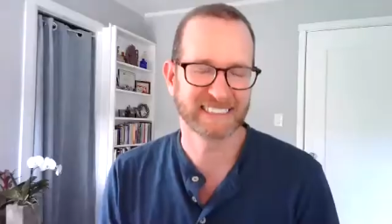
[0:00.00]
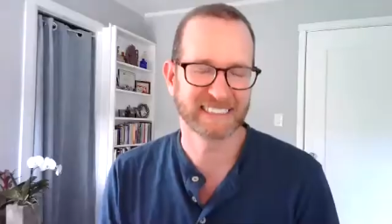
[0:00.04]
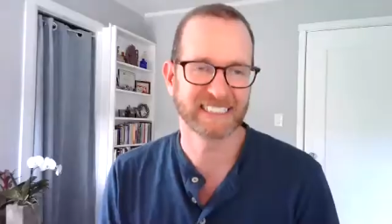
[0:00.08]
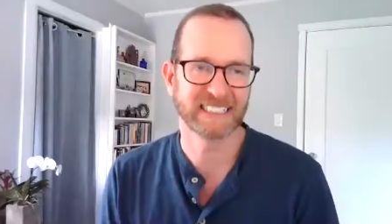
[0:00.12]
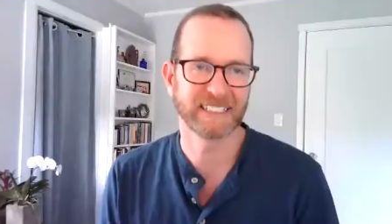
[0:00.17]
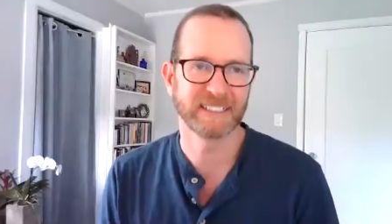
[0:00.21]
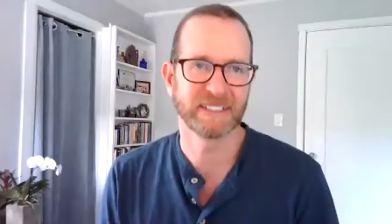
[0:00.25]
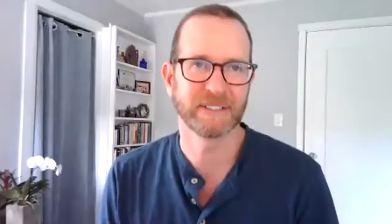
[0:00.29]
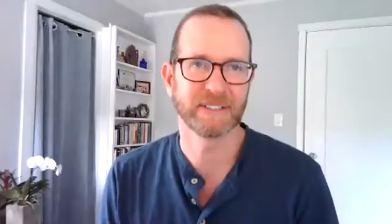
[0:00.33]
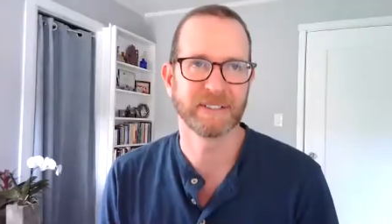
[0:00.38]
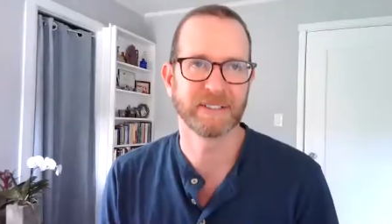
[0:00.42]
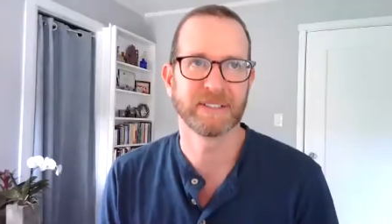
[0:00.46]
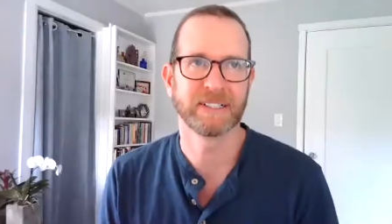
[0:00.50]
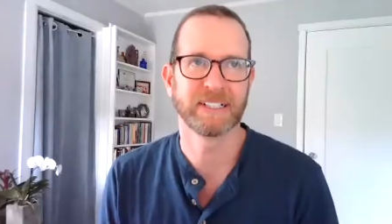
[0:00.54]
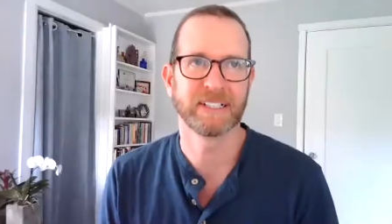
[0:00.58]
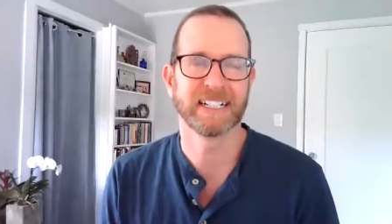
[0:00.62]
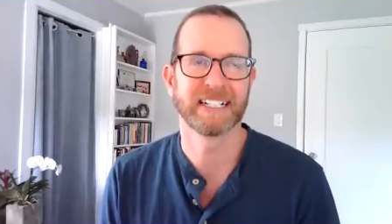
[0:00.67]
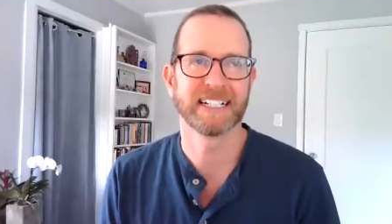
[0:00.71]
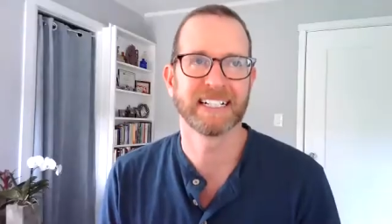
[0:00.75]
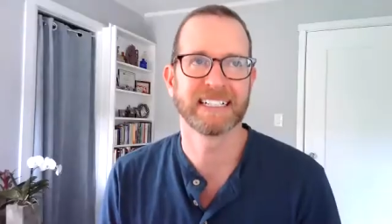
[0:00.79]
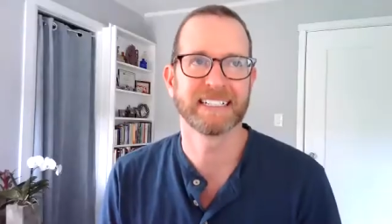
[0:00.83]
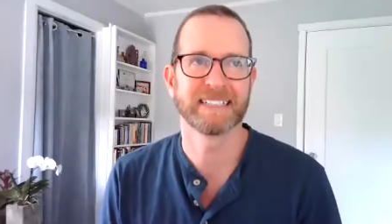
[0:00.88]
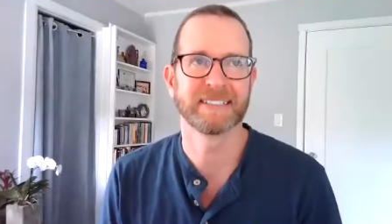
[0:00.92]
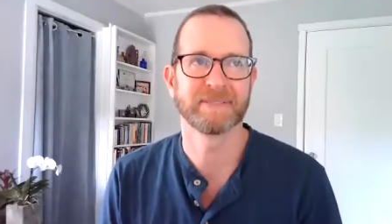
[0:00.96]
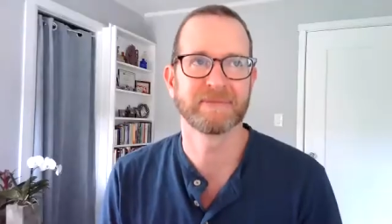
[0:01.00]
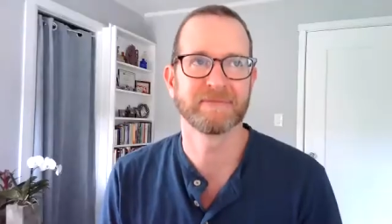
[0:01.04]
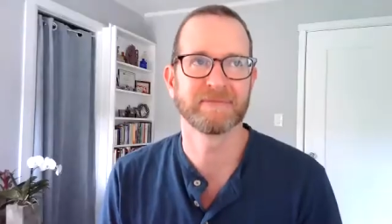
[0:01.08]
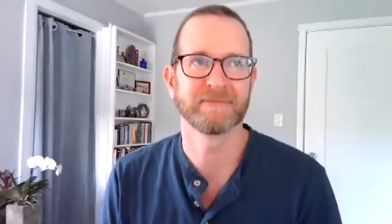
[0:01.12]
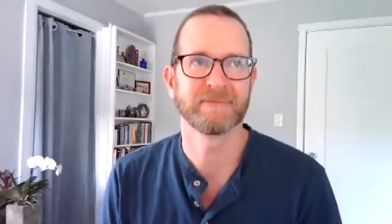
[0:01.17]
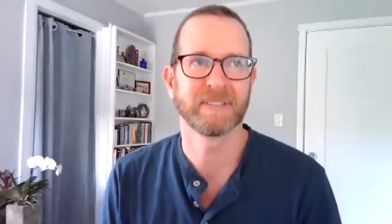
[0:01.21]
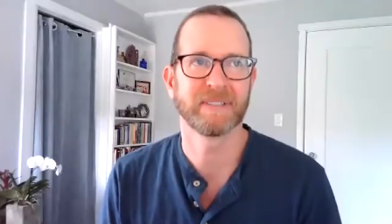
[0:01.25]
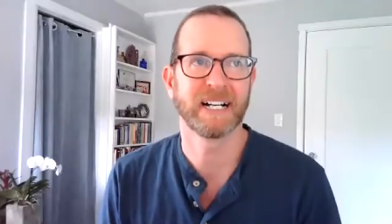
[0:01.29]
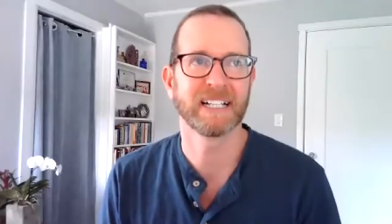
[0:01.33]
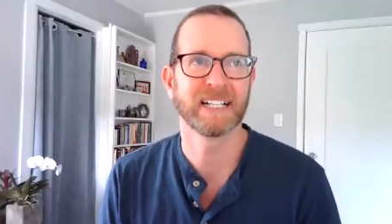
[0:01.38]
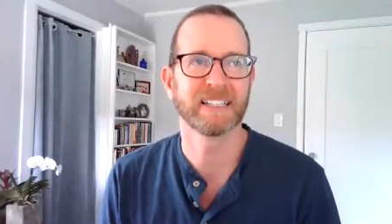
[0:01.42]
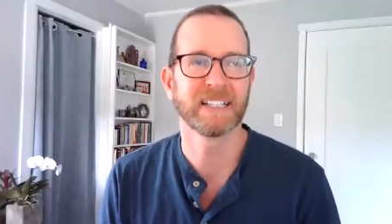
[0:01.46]
So
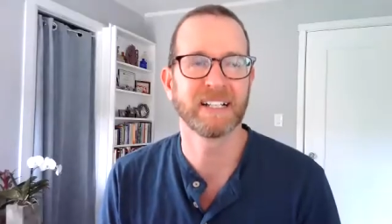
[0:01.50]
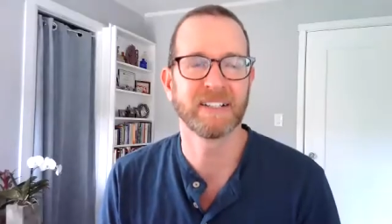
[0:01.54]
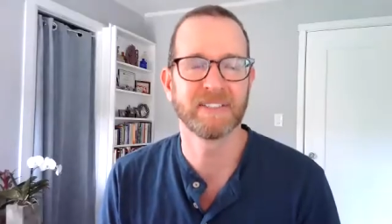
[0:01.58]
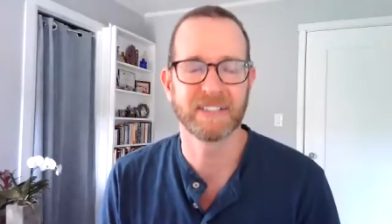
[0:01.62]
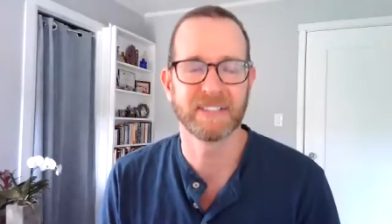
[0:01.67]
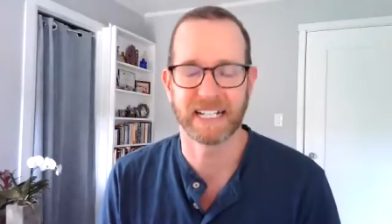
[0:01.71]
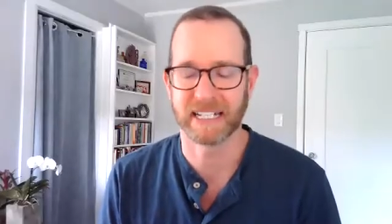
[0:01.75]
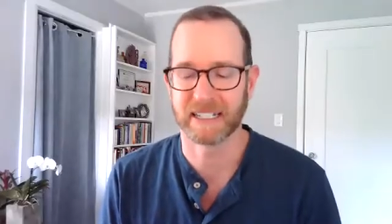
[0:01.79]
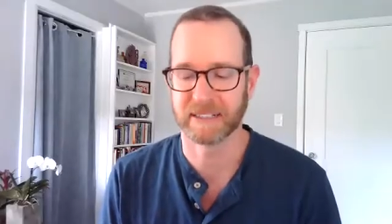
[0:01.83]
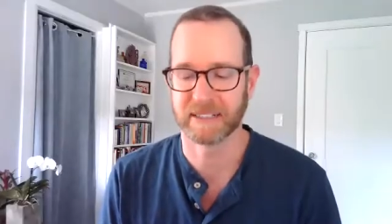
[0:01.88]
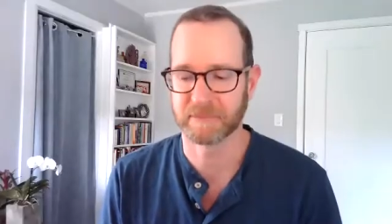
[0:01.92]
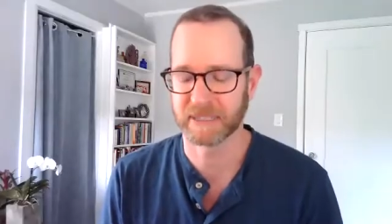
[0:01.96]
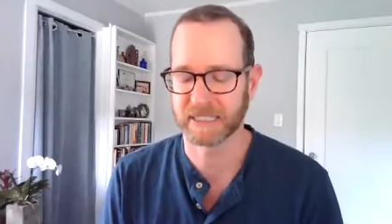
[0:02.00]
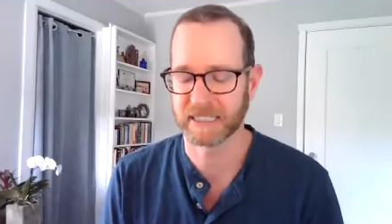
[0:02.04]
I love that,